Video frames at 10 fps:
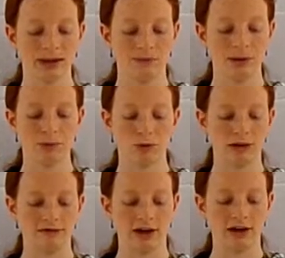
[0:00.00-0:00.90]
People with a
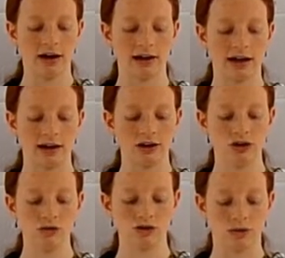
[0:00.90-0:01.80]
very high
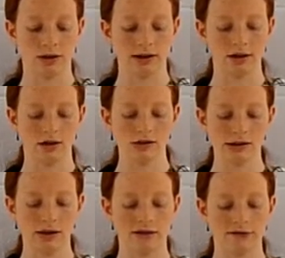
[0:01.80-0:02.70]
IQ score can also
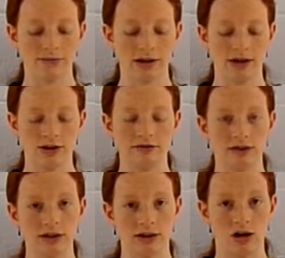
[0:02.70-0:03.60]
have comparatively
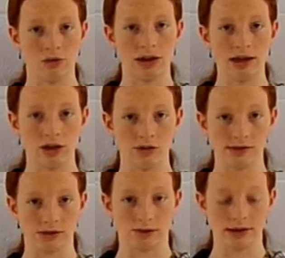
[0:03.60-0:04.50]
low EQ
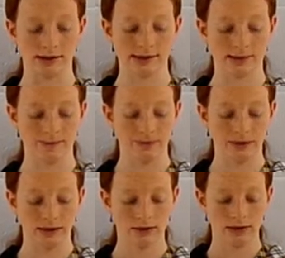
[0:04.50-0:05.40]
scores.
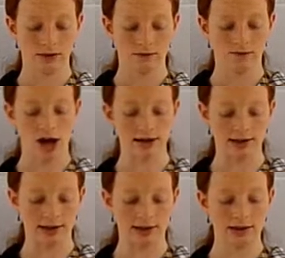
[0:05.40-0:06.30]

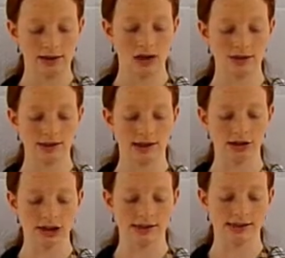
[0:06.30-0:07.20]
Finally, though
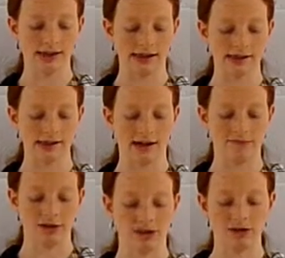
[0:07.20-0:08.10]
intelligence tests have
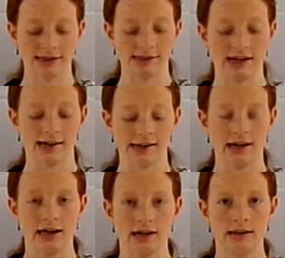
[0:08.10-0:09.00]
been criticized,
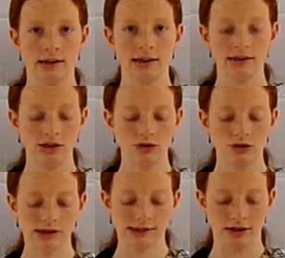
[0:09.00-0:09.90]
they continue to
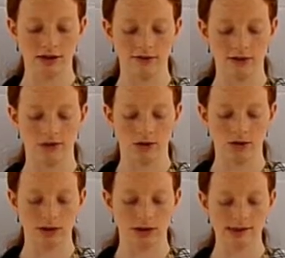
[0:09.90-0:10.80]
serve a role
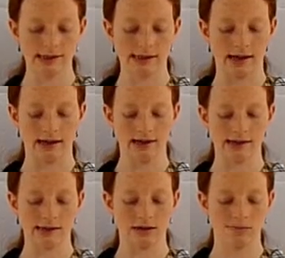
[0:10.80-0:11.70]
in our society as
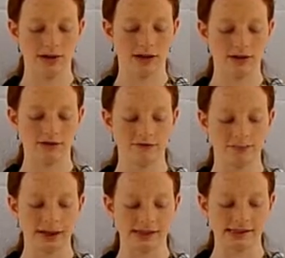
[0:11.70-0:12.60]
a comparative
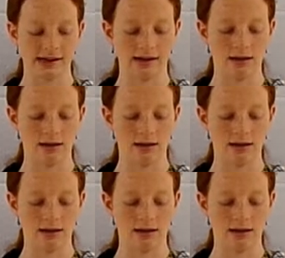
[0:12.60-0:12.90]
baseline.